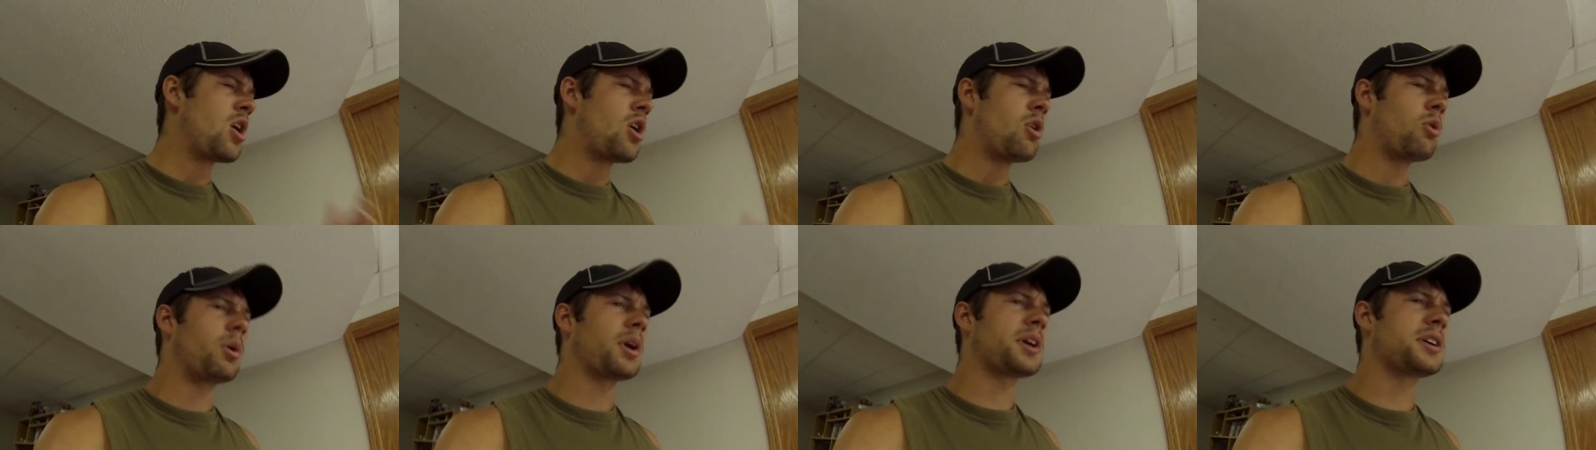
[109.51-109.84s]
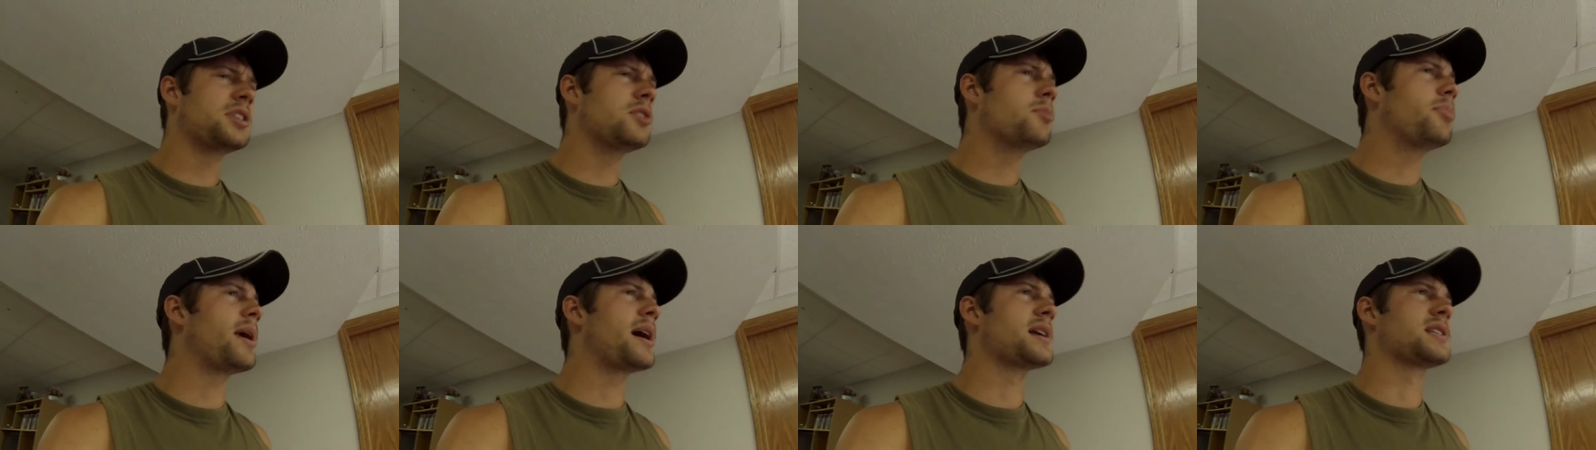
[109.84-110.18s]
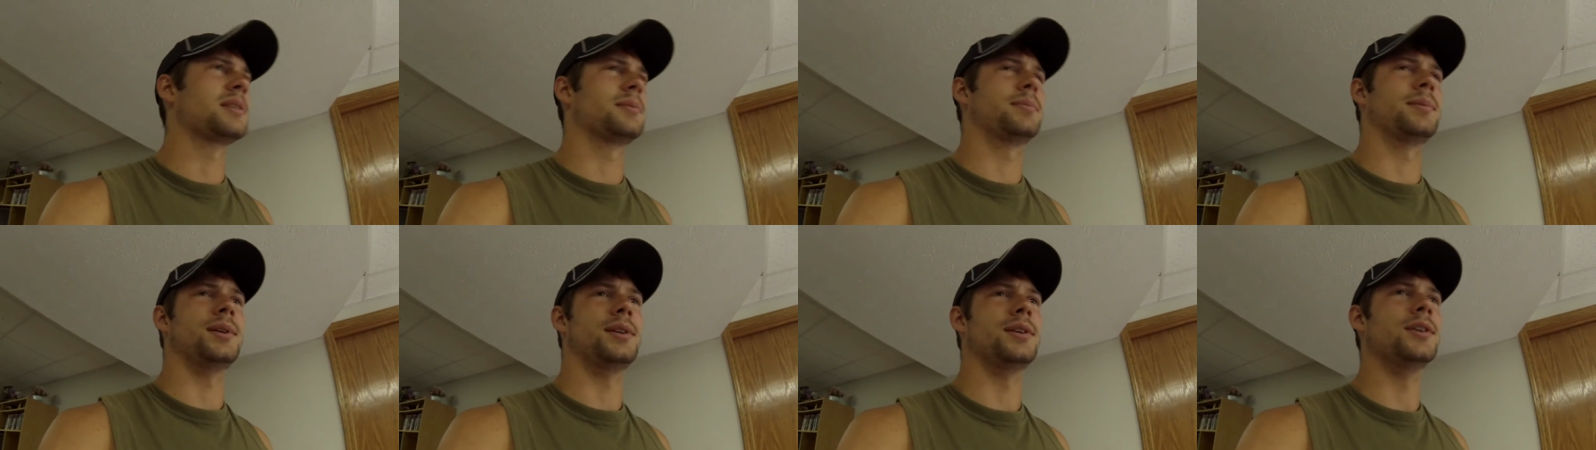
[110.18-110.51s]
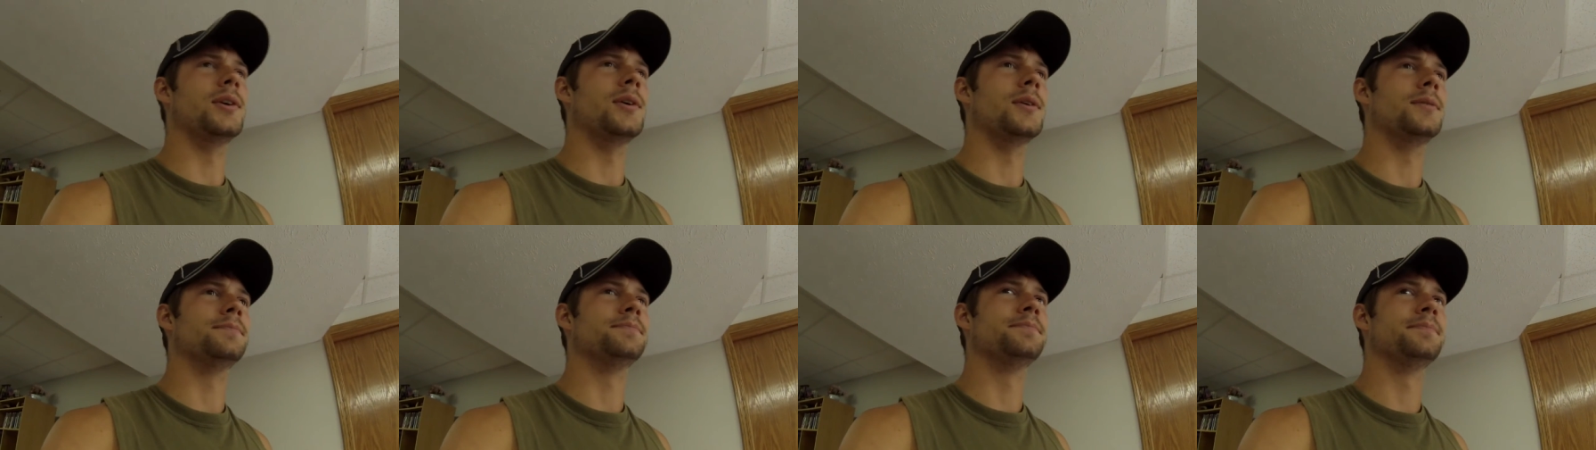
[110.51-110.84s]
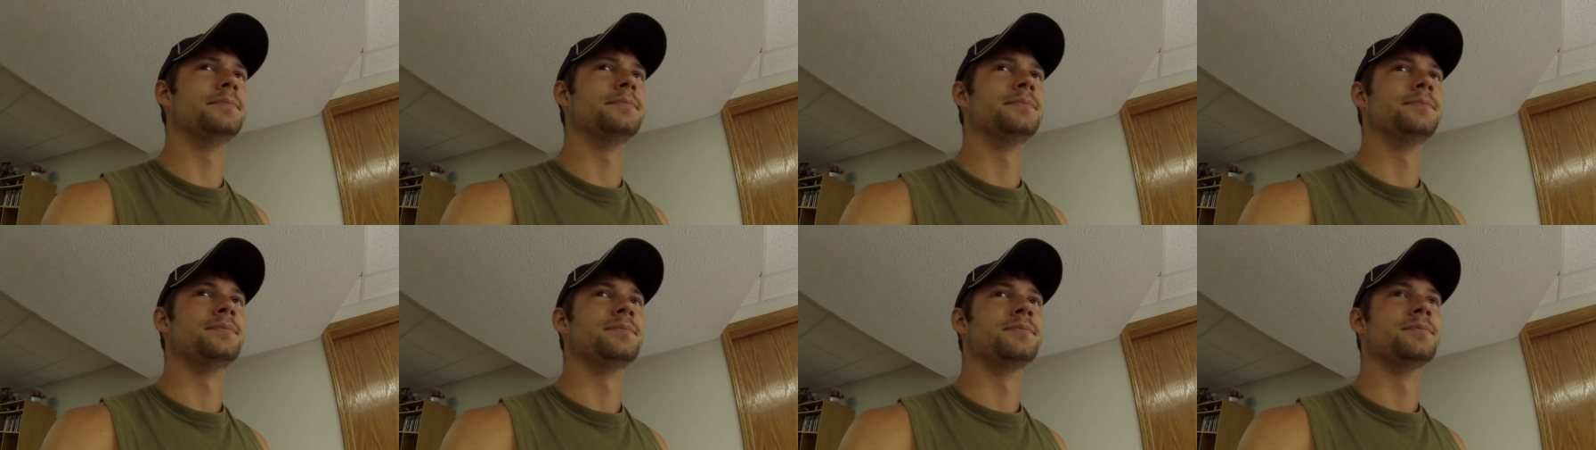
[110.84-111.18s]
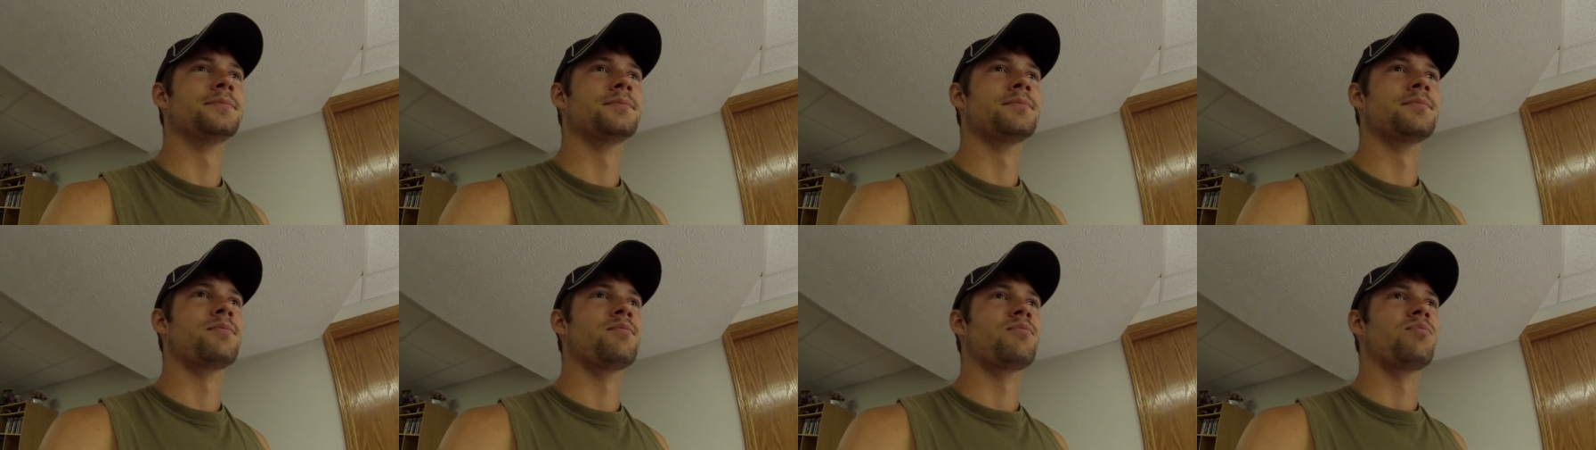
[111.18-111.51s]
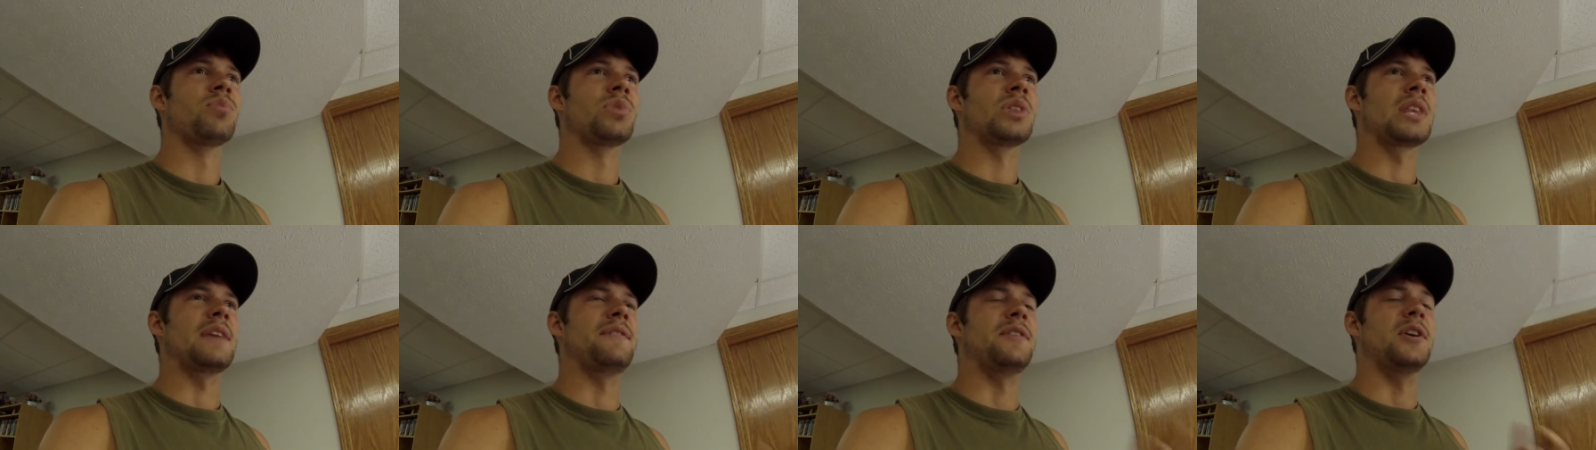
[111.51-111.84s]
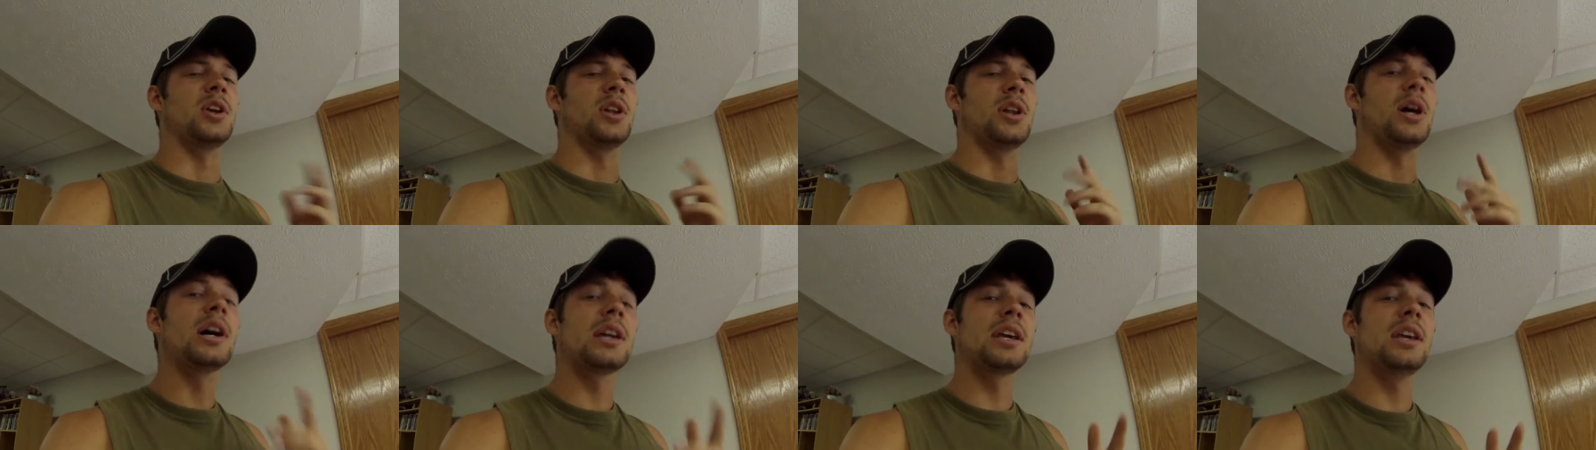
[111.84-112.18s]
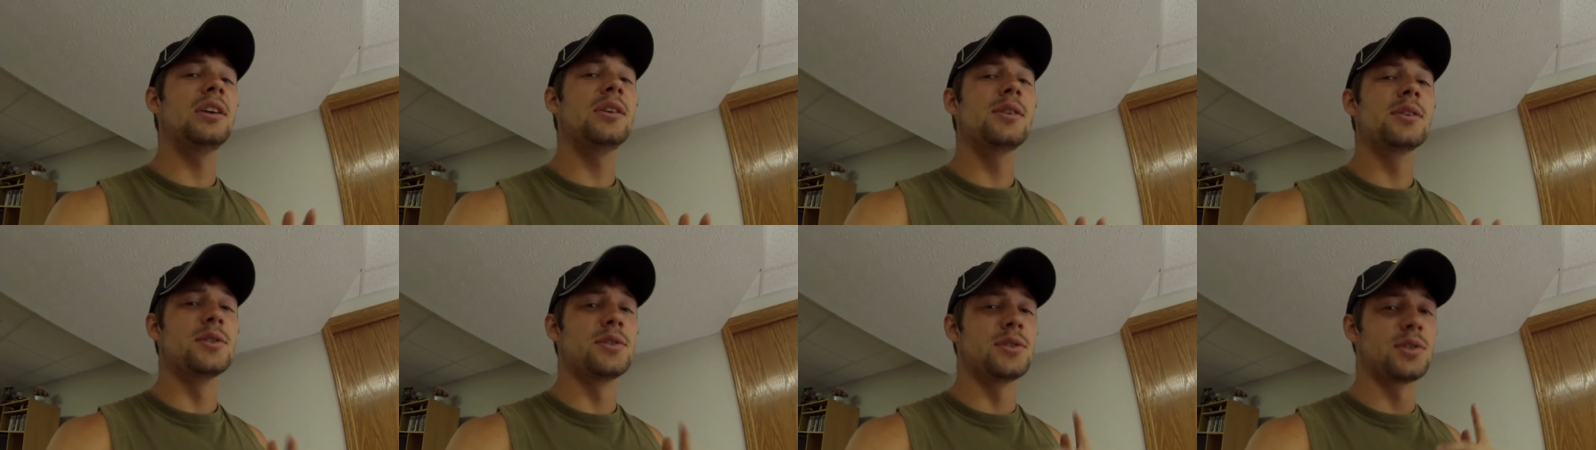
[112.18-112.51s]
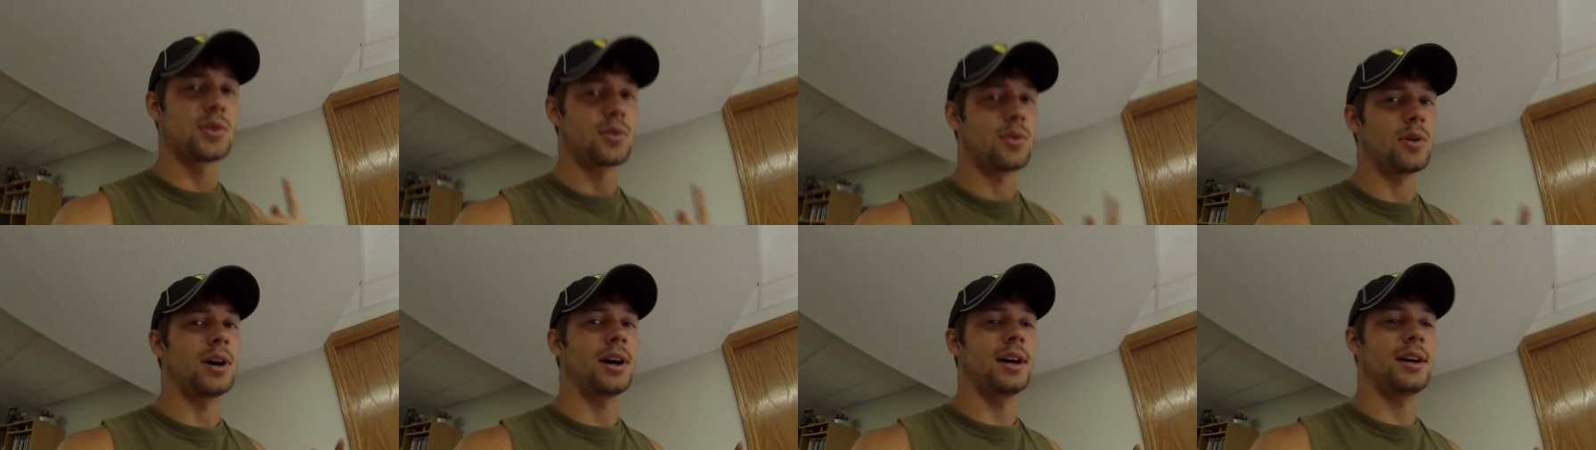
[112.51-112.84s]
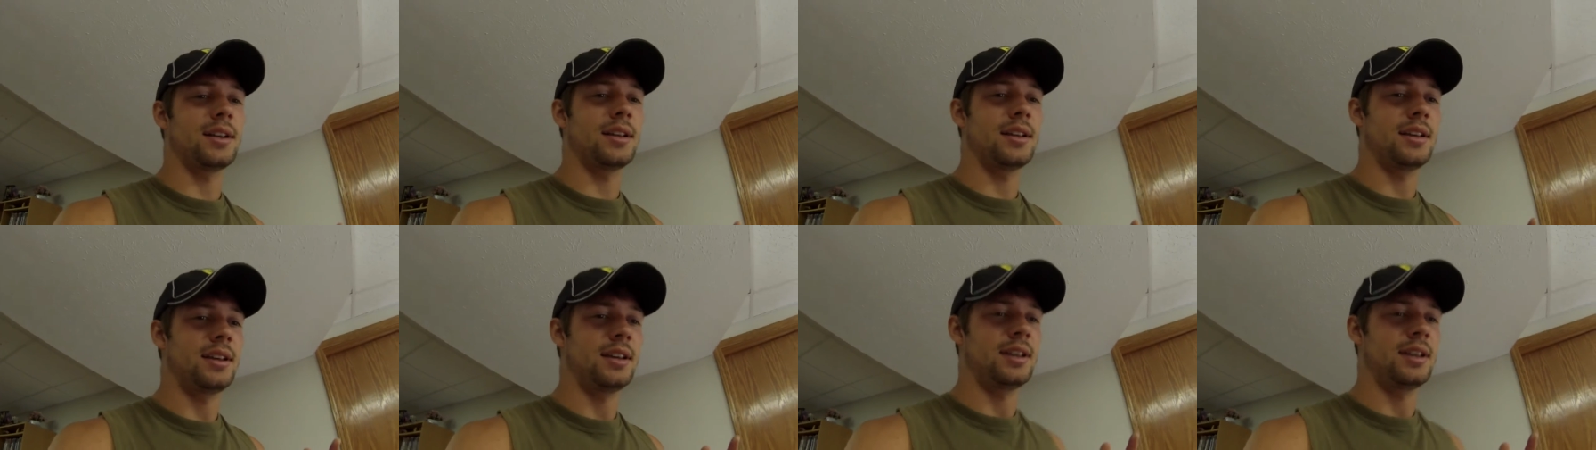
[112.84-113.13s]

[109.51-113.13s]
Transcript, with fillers: What can you possibly do? If you're lucky, you can squat,